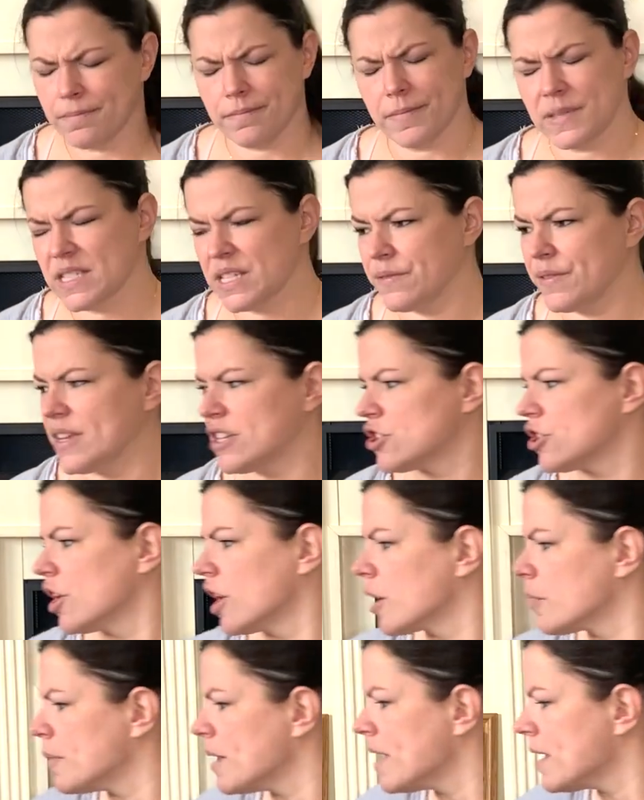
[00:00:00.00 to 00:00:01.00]
Salvation
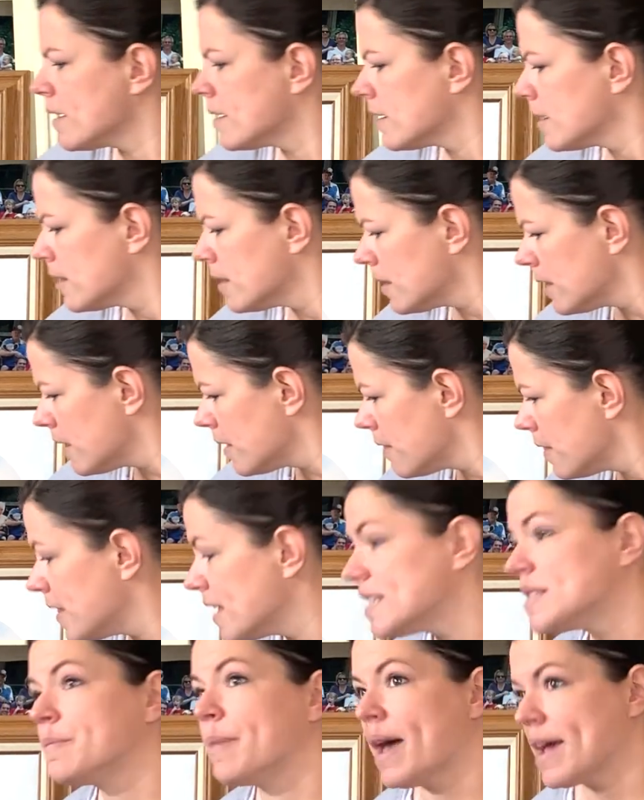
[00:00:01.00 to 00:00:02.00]
Army.
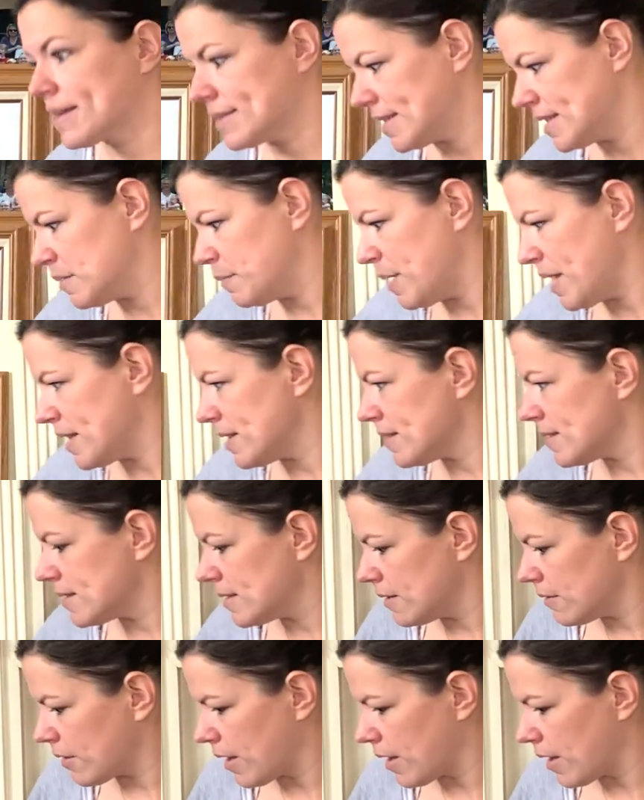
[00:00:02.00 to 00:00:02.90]
This box is bins.